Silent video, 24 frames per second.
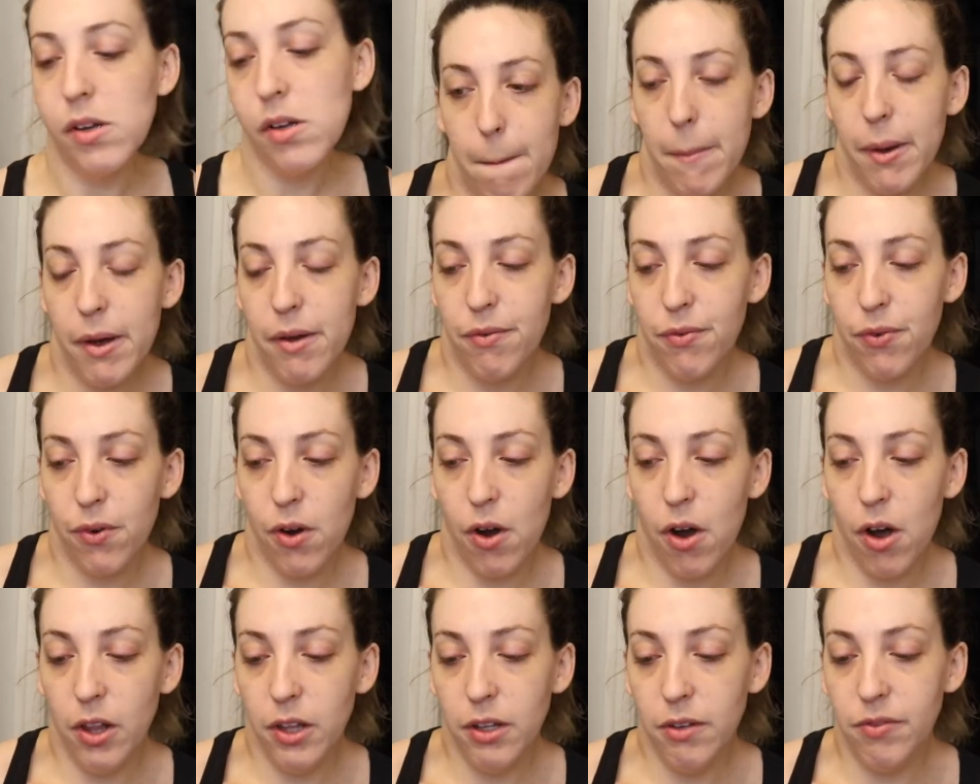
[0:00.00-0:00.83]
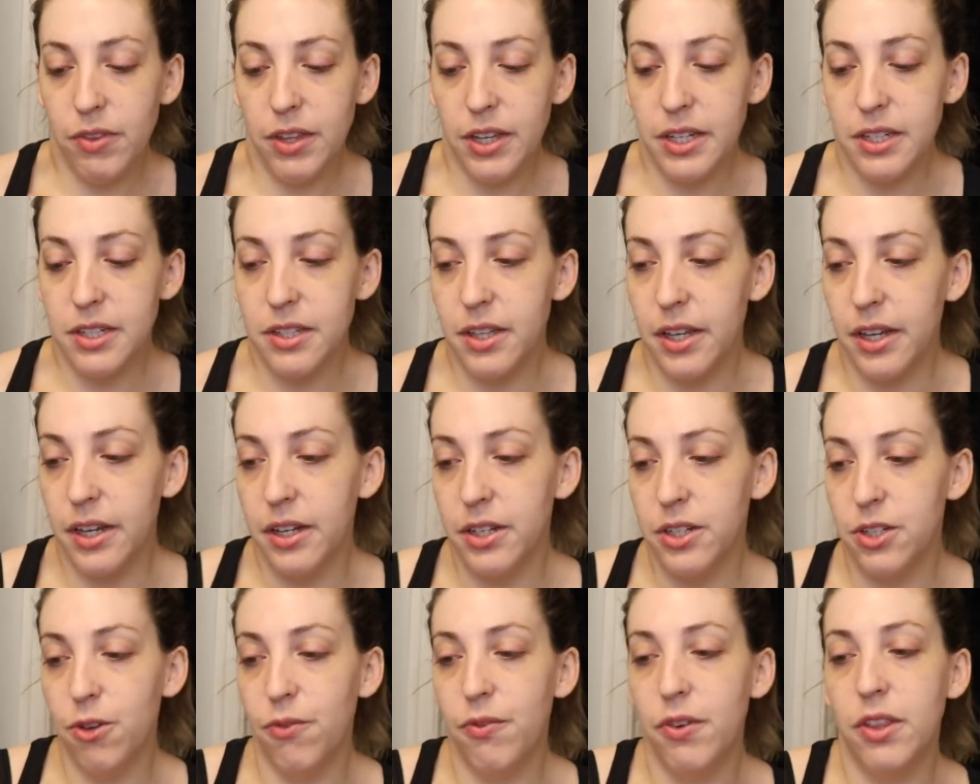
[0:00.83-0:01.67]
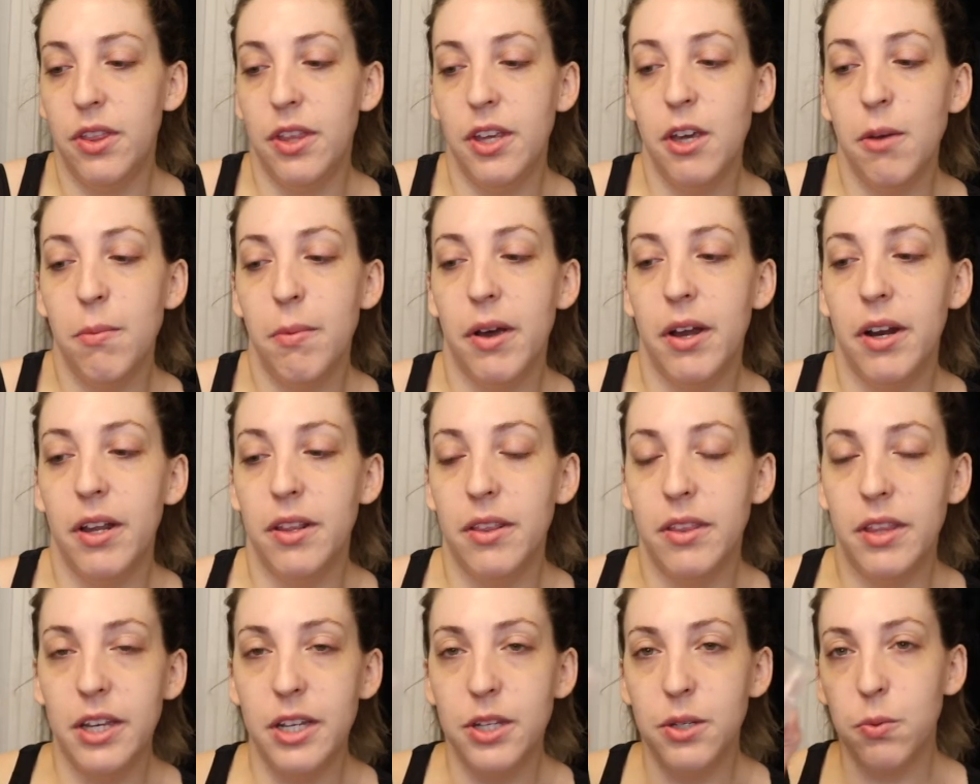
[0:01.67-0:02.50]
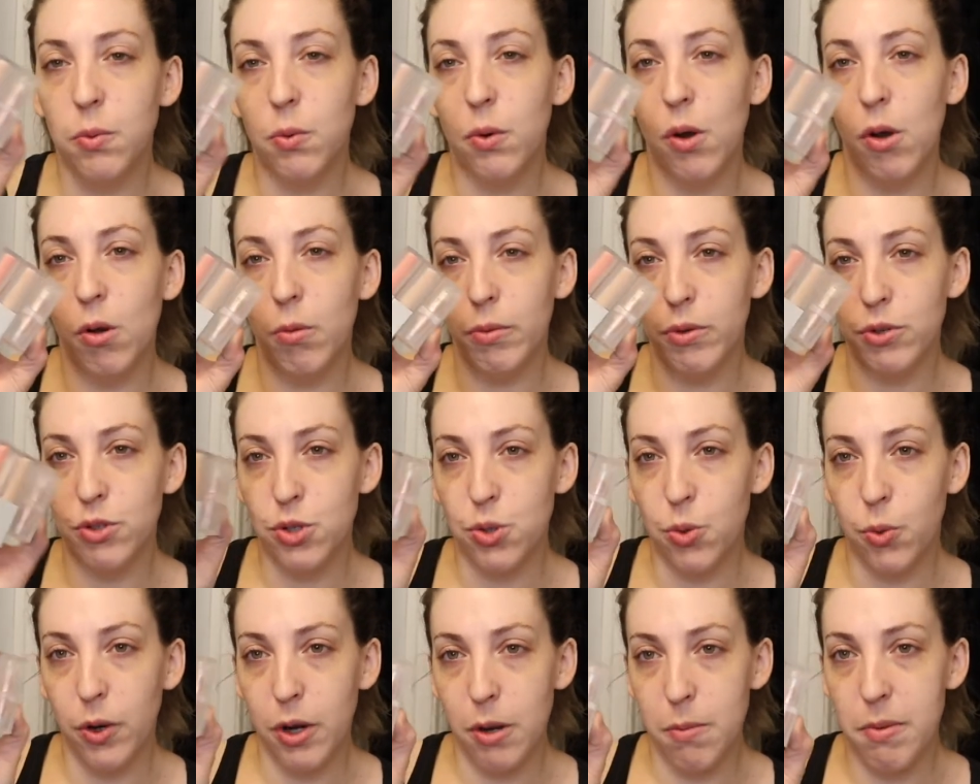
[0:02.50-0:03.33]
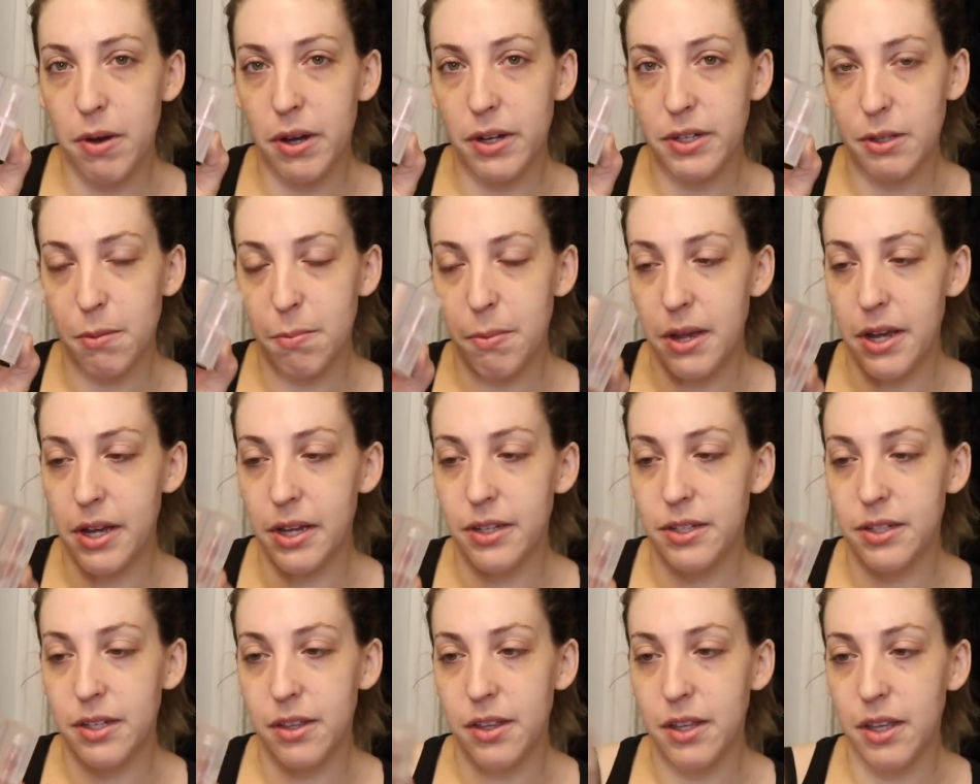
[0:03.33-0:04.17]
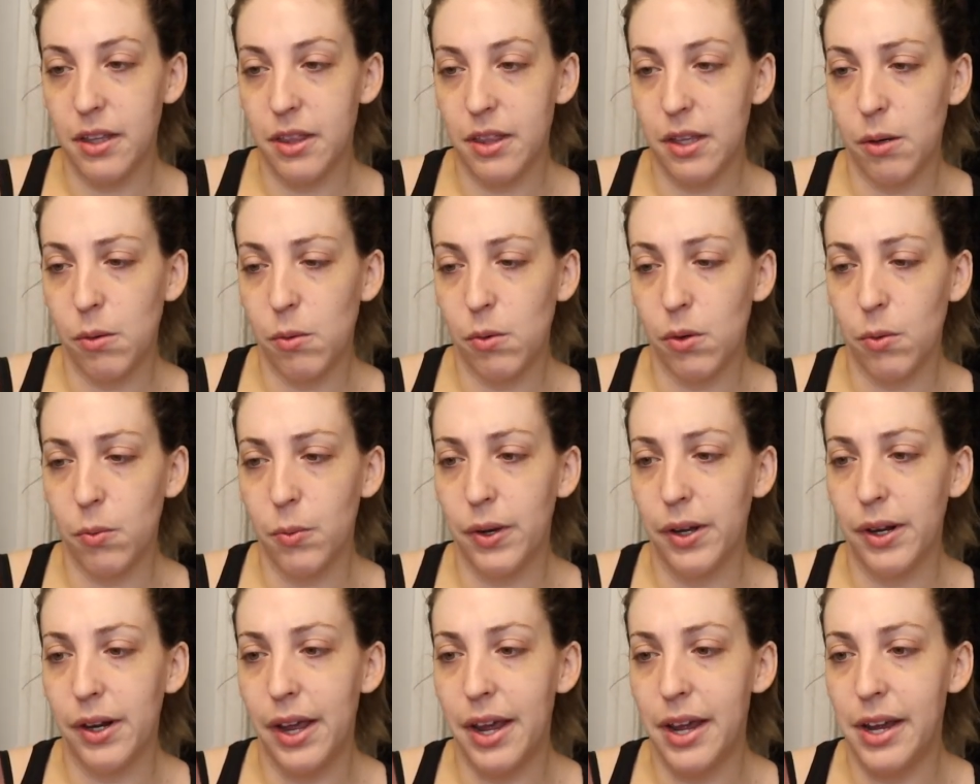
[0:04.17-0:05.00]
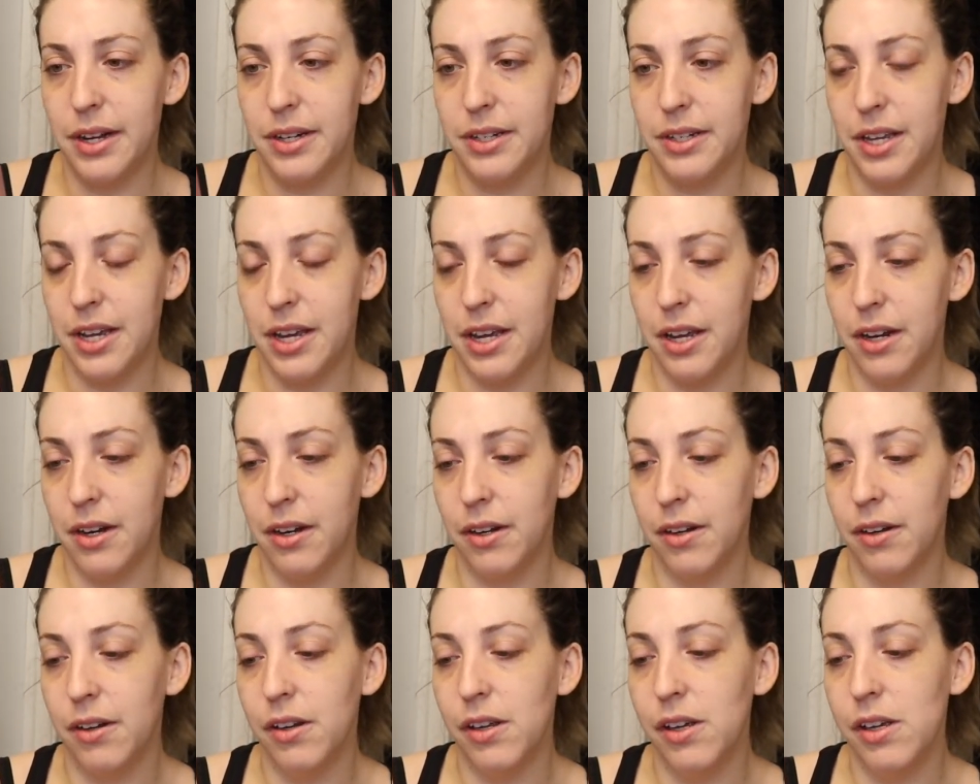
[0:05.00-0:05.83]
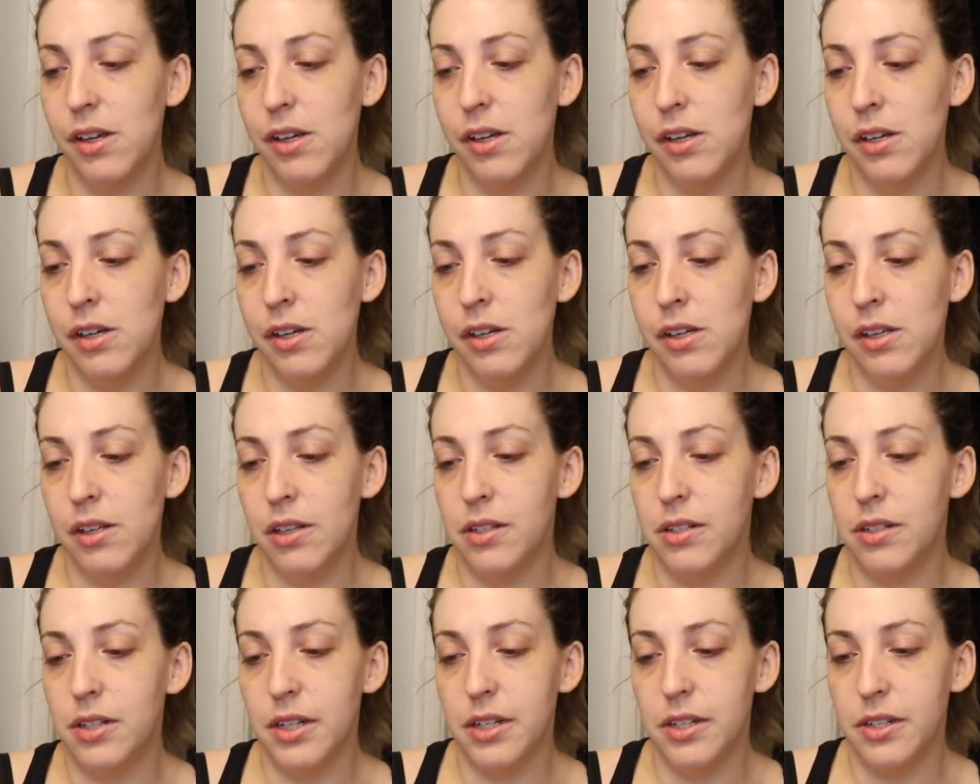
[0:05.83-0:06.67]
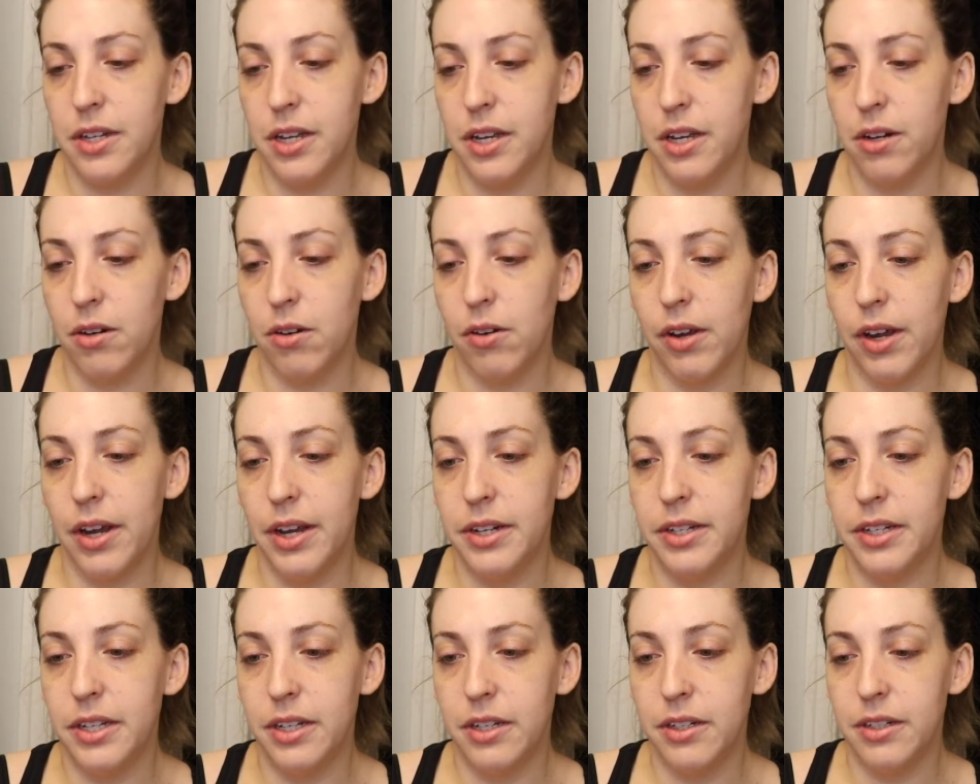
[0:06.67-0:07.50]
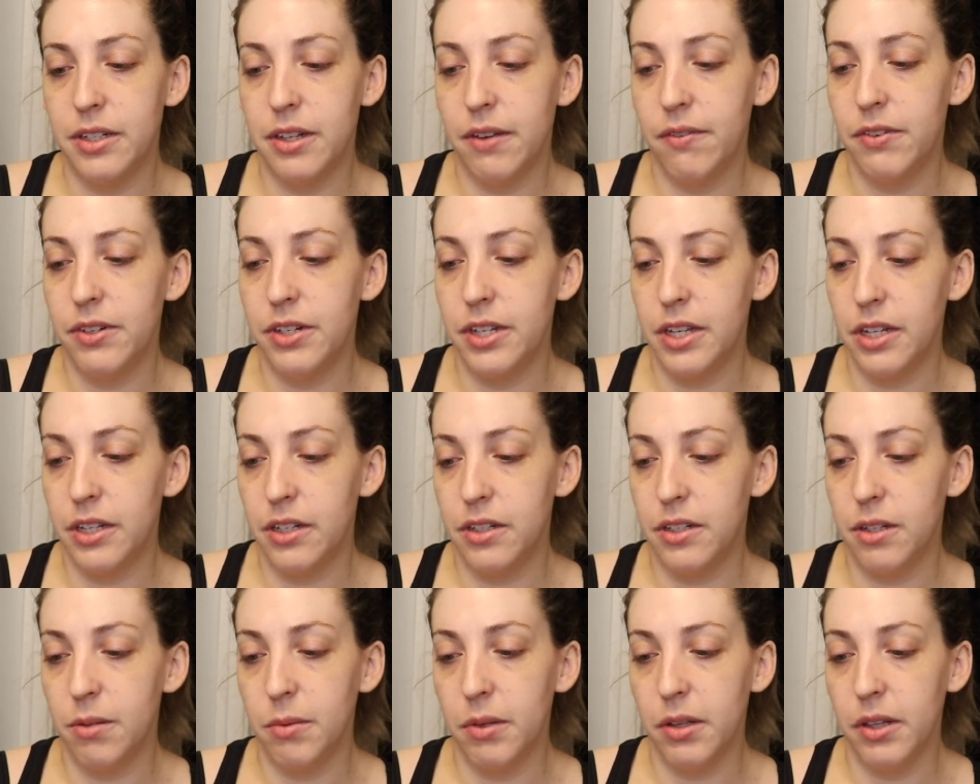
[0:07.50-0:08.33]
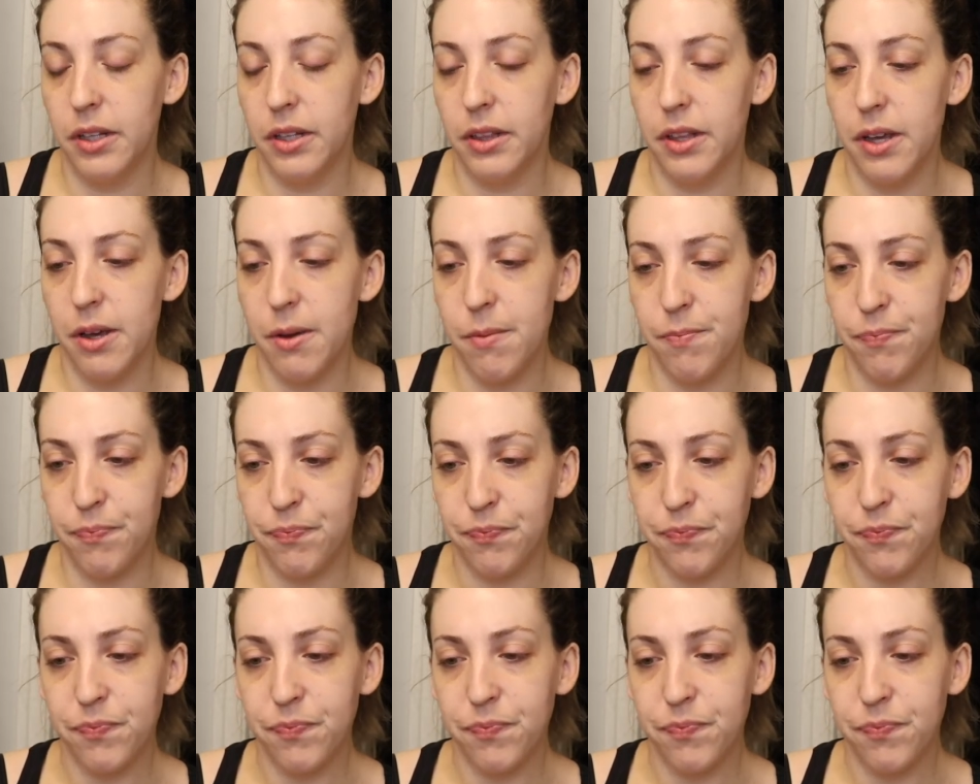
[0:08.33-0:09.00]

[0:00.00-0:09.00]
But for all of these things, so if you think about it, these were almost 20 bucks a piece. I think they were what, 18 and 16 or 18, 17, something like that.